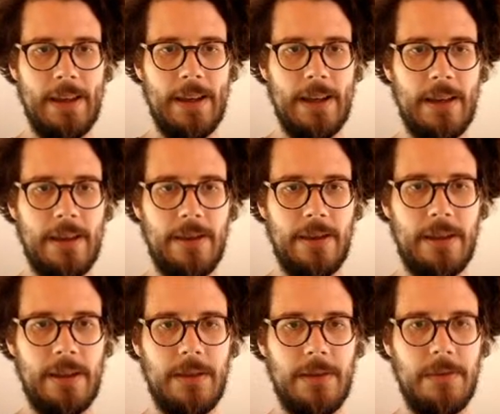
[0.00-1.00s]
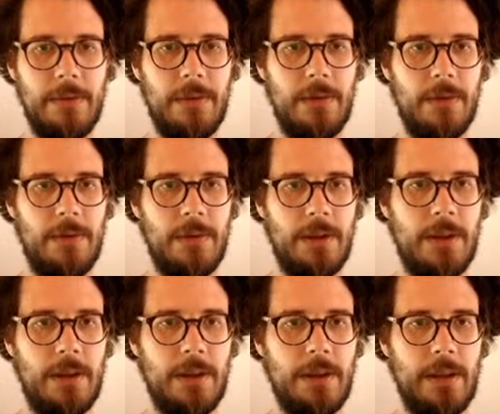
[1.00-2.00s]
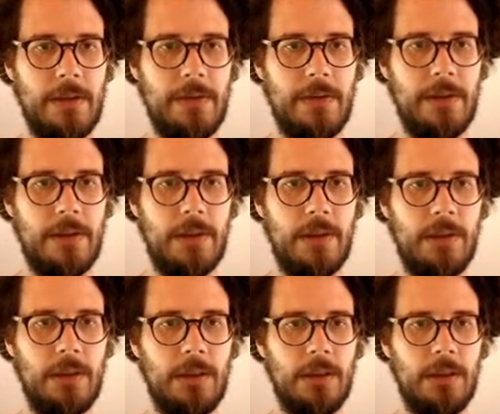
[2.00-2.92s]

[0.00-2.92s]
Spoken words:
I thought it would work. Div result.